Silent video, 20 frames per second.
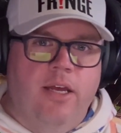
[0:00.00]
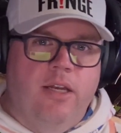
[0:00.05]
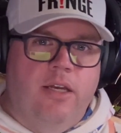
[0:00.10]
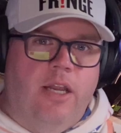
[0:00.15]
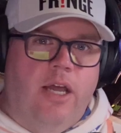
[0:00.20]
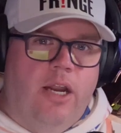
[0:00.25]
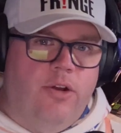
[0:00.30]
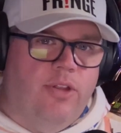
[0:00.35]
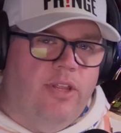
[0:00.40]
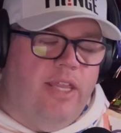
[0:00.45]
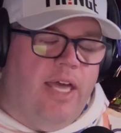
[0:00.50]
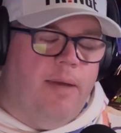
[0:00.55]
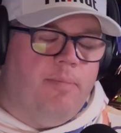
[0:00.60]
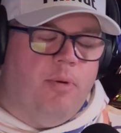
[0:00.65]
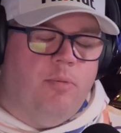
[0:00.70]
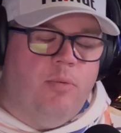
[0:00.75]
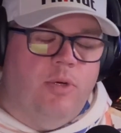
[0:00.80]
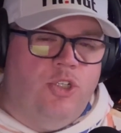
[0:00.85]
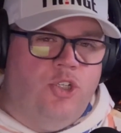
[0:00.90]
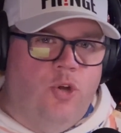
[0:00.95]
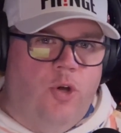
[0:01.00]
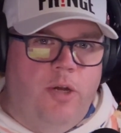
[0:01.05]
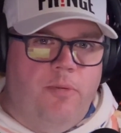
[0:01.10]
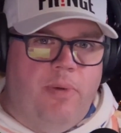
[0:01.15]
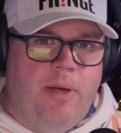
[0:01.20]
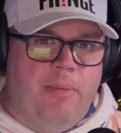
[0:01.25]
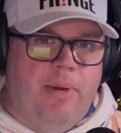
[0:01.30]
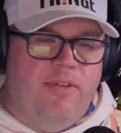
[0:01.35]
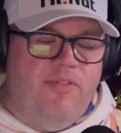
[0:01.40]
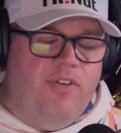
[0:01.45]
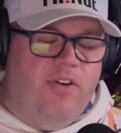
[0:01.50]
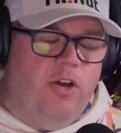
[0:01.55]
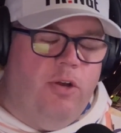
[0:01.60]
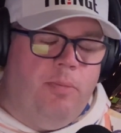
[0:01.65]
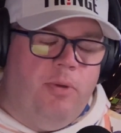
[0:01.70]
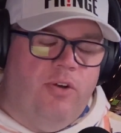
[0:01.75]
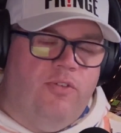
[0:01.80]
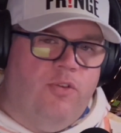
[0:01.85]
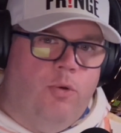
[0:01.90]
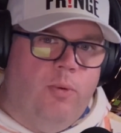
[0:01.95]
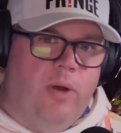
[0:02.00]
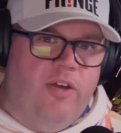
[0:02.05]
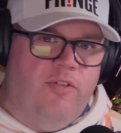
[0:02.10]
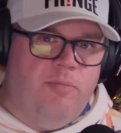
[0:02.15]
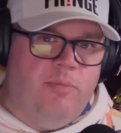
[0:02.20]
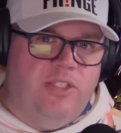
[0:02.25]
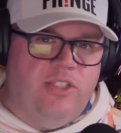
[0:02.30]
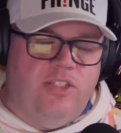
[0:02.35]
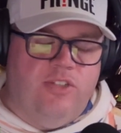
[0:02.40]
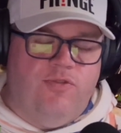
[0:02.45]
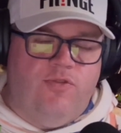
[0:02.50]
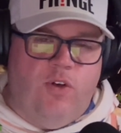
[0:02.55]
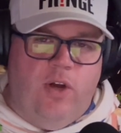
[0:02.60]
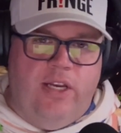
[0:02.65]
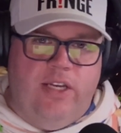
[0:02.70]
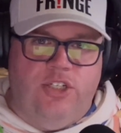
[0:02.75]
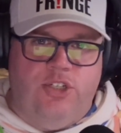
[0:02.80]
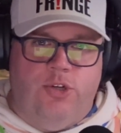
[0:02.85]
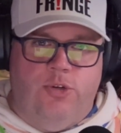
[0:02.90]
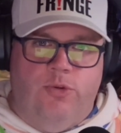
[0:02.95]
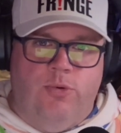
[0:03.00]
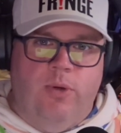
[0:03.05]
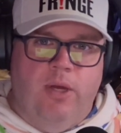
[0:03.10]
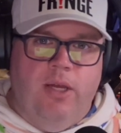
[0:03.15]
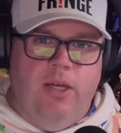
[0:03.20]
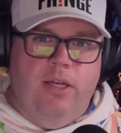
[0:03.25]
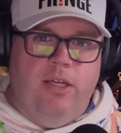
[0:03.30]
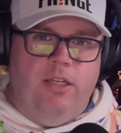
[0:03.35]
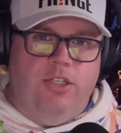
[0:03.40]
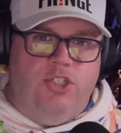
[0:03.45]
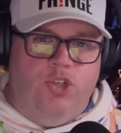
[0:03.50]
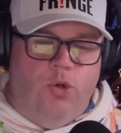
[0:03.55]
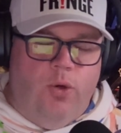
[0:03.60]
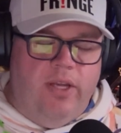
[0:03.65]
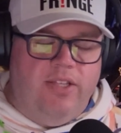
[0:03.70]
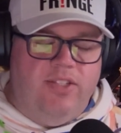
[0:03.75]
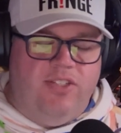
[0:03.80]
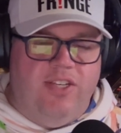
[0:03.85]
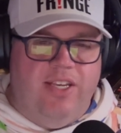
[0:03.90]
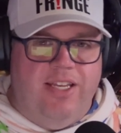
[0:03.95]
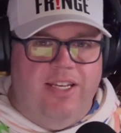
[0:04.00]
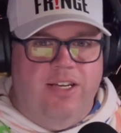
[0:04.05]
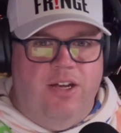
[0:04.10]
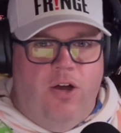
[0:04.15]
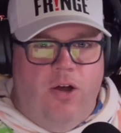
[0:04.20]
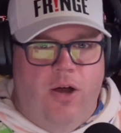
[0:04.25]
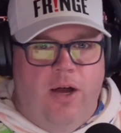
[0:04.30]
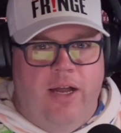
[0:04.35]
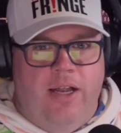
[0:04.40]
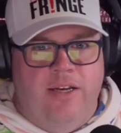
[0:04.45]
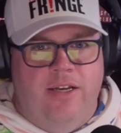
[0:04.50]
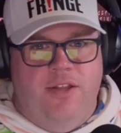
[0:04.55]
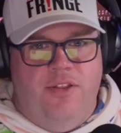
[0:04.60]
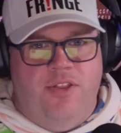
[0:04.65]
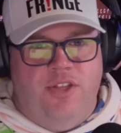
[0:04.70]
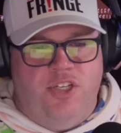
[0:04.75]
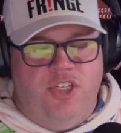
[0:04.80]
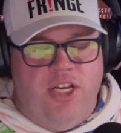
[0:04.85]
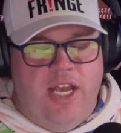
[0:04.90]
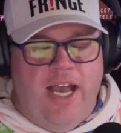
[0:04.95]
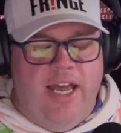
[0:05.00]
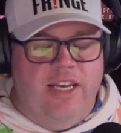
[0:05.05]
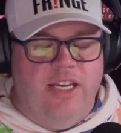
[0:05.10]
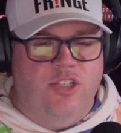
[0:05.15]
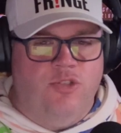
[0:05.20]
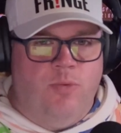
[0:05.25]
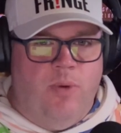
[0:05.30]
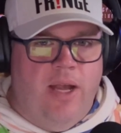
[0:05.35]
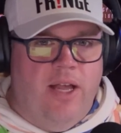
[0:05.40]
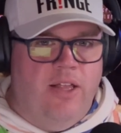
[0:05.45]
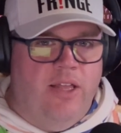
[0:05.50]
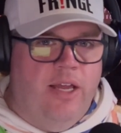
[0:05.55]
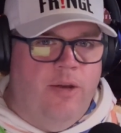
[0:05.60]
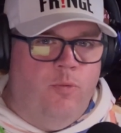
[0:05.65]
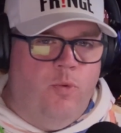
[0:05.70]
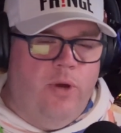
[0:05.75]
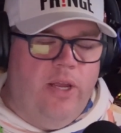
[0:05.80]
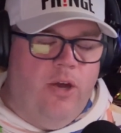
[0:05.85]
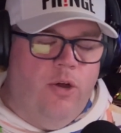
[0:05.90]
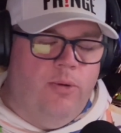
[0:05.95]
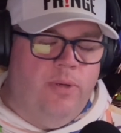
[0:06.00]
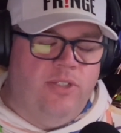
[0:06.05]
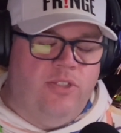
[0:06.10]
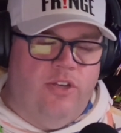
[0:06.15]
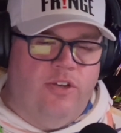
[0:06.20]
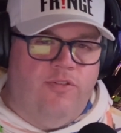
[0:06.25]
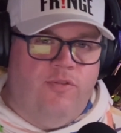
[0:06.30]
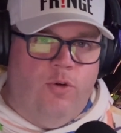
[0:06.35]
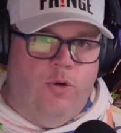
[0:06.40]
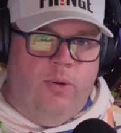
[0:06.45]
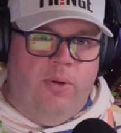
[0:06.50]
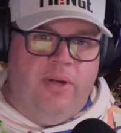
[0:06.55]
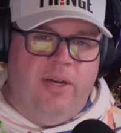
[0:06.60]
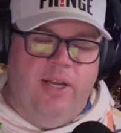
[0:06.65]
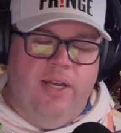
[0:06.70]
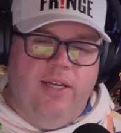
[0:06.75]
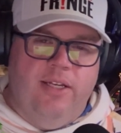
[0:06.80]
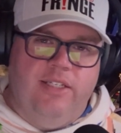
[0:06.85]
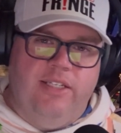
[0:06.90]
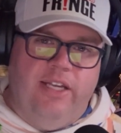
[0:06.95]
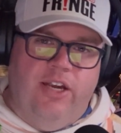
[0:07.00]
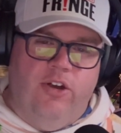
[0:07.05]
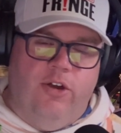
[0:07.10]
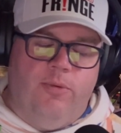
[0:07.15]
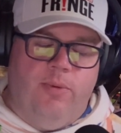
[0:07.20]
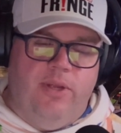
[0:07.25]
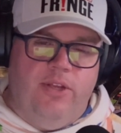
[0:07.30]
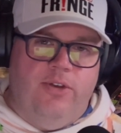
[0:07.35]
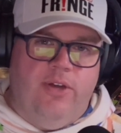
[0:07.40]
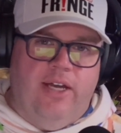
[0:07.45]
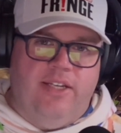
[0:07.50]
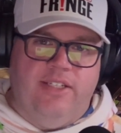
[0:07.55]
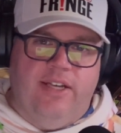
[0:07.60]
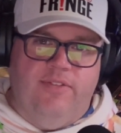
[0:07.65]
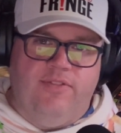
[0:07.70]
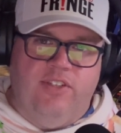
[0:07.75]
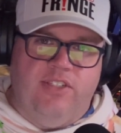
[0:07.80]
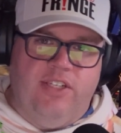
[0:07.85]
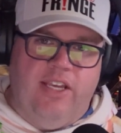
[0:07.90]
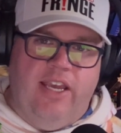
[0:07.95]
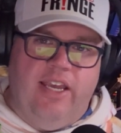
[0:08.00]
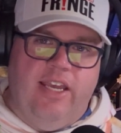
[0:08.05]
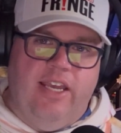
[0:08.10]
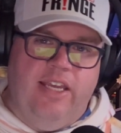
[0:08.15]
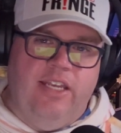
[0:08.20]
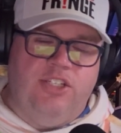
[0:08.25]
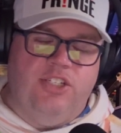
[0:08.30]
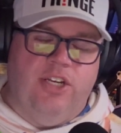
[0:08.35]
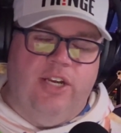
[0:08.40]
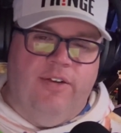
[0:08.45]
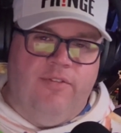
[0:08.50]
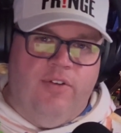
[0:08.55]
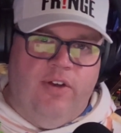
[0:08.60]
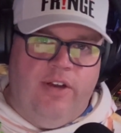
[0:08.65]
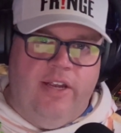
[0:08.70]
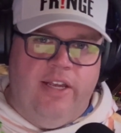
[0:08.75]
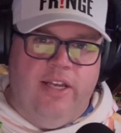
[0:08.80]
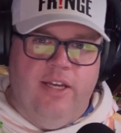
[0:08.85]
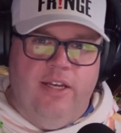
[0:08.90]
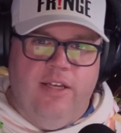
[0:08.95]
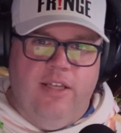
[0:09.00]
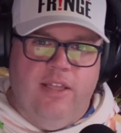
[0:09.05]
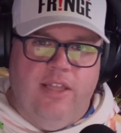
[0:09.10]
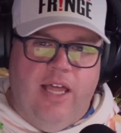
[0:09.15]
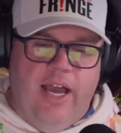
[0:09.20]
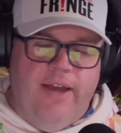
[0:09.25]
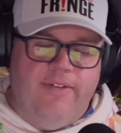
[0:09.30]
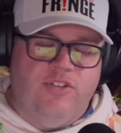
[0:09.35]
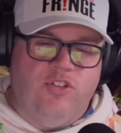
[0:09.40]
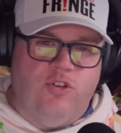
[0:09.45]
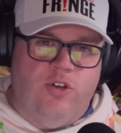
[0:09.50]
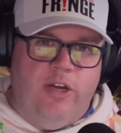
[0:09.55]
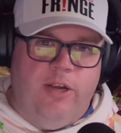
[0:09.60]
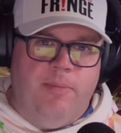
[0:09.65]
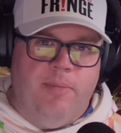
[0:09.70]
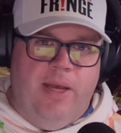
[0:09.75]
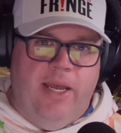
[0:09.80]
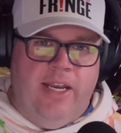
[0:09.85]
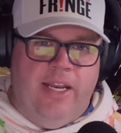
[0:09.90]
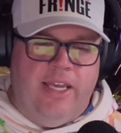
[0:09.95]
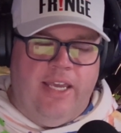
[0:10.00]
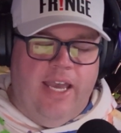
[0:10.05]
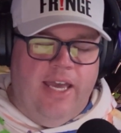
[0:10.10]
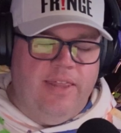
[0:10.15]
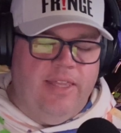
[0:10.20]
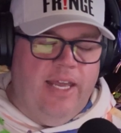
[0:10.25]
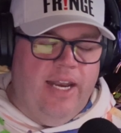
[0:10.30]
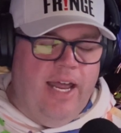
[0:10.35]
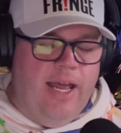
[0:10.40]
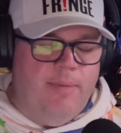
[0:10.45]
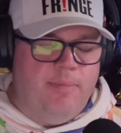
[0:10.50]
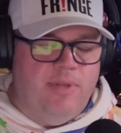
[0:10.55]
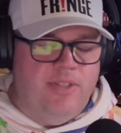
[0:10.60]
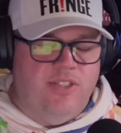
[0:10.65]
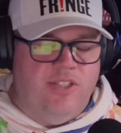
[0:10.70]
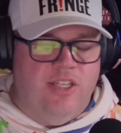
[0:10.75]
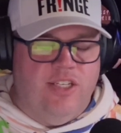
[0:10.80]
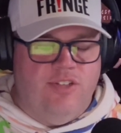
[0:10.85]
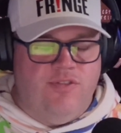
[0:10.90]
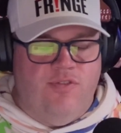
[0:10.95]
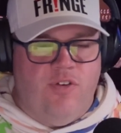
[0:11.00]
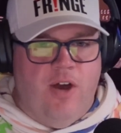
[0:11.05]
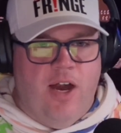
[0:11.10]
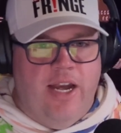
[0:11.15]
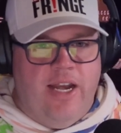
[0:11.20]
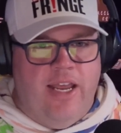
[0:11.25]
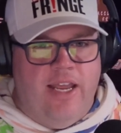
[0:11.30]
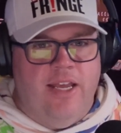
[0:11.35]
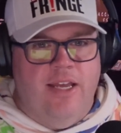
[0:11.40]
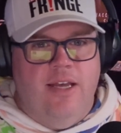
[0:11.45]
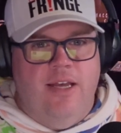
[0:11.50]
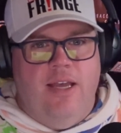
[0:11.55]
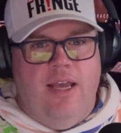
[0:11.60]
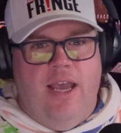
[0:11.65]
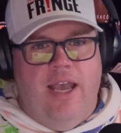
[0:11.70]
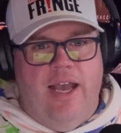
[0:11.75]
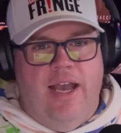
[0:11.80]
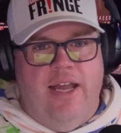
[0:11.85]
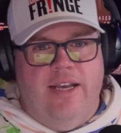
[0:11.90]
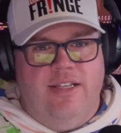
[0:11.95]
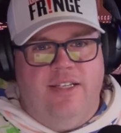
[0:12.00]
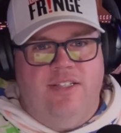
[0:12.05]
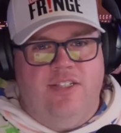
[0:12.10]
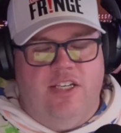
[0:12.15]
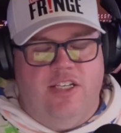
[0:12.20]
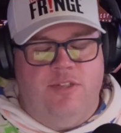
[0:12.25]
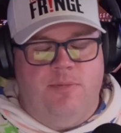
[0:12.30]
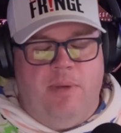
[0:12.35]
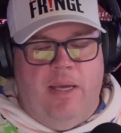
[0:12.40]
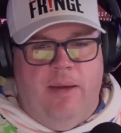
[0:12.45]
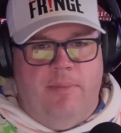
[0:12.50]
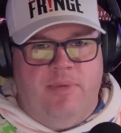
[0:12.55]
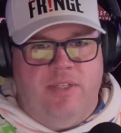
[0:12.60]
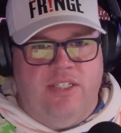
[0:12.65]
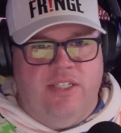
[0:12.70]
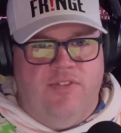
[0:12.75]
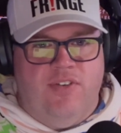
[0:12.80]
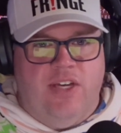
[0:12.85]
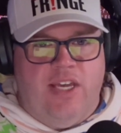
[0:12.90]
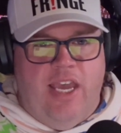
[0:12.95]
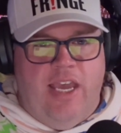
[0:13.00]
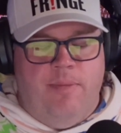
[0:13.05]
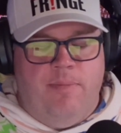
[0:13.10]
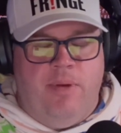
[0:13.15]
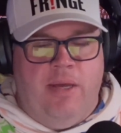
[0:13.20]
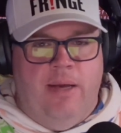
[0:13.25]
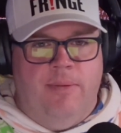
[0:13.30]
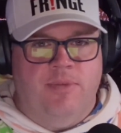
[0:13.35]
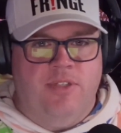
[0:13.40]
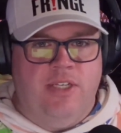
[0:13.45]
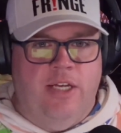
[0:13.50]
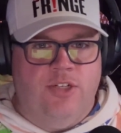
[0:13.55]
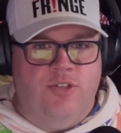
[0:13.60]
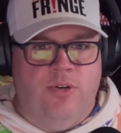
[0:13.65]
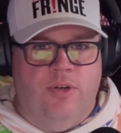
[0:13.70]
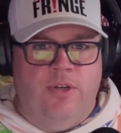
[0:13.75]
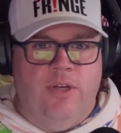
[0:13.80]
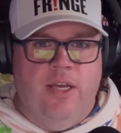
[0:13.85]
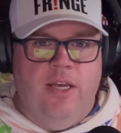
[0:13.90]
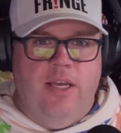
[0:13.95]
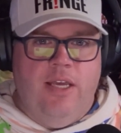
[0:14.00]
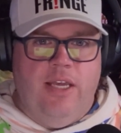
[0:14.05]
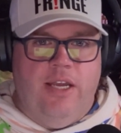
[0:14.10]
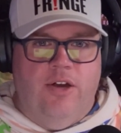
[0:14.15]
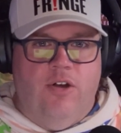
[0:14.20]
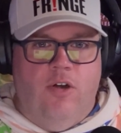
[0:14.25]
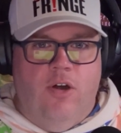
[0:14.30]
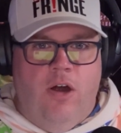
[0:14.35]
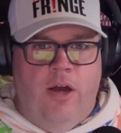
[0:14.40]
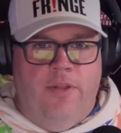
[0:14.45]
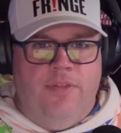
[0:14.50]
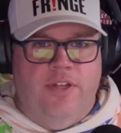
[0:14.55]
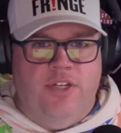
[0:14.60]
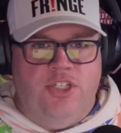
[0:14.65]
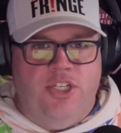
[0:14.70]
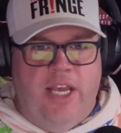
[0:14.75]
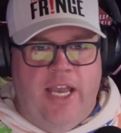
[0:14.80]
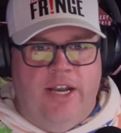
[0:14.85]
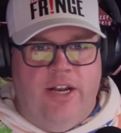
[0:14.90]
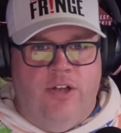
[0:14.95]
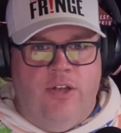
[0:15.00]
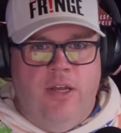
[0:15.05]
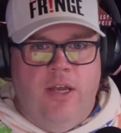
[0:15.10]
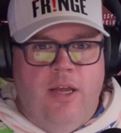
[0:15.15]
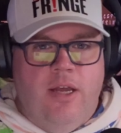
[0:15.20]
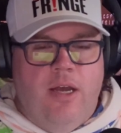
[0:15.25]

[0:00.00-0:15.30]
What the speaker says: Not only that, but we're joined by my very beautiful wife, Mrs. Fringe, who joins in on the chat as well, and we always look forward to hearing what you guys have to say each and every live stream. And again, that happens this Friday at 6 p.m. Pacific, 8 p.m. Central here on the channel.